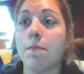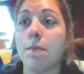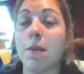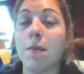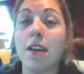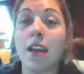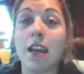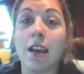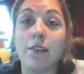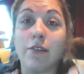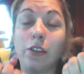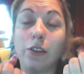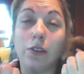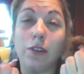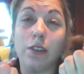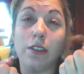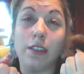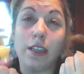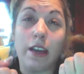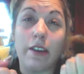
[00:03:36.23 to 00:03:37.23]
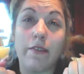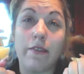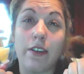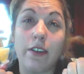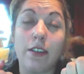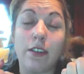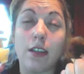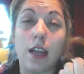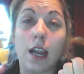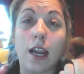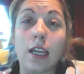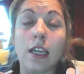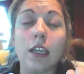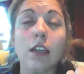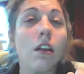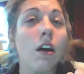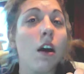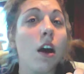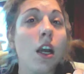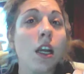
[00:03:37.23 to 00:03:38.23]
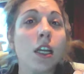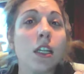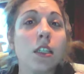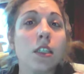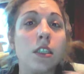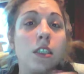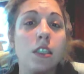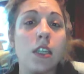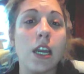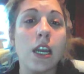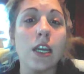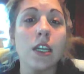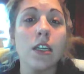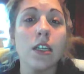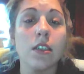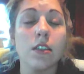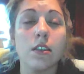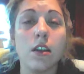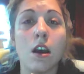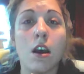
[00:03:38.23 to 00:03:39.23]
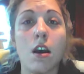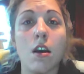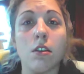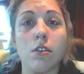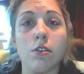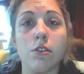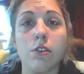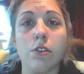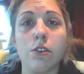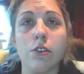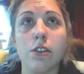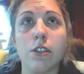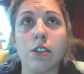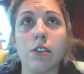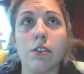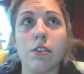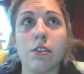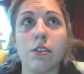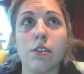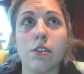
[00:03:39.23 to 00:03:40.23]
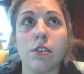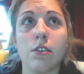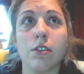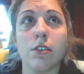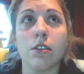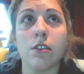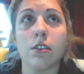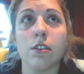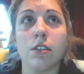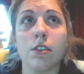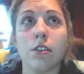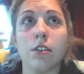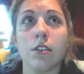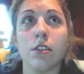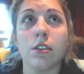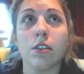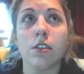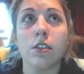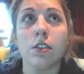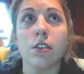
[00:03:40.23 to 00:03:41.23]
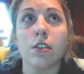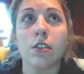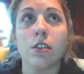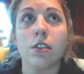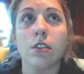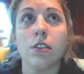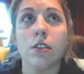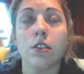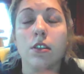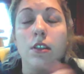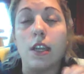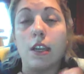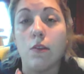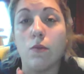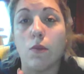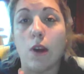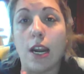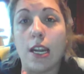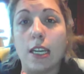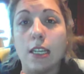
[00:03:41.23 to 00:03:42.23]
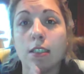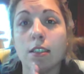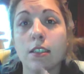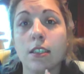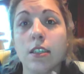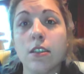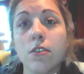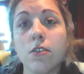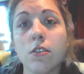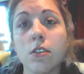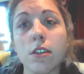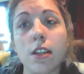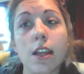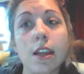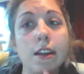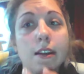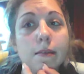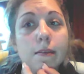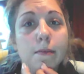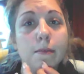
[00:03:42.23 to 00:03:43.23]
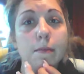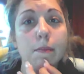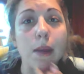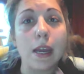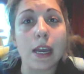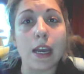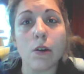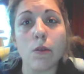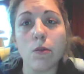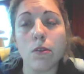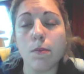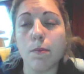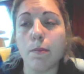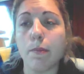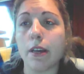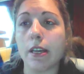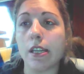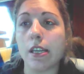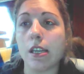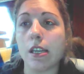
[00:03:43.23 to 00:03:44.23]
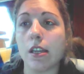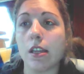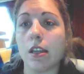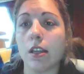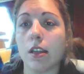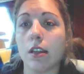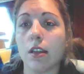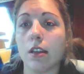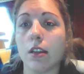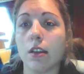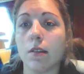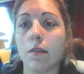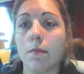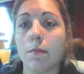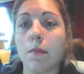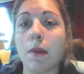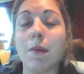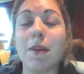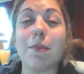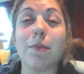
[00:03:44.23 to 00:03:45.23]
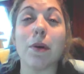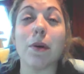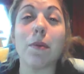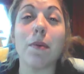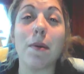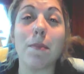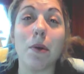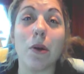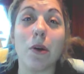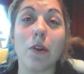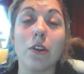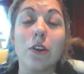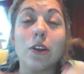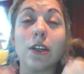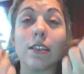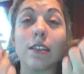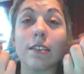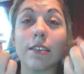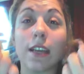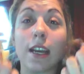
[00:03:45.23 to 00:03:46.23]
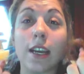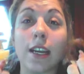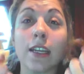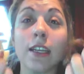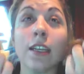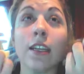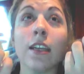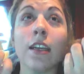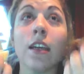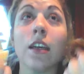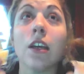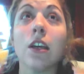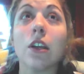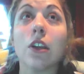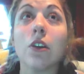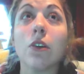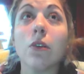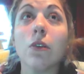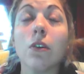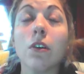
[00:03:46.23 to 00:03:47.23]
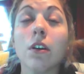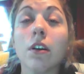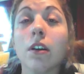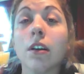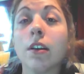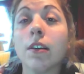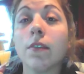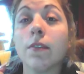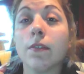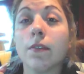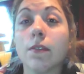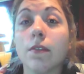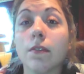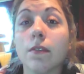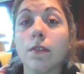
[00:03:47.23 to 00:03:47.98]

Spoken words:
maybe have students have a signing log instead, because not all students like writing skills are like pow, but maybe implement both. You can sign your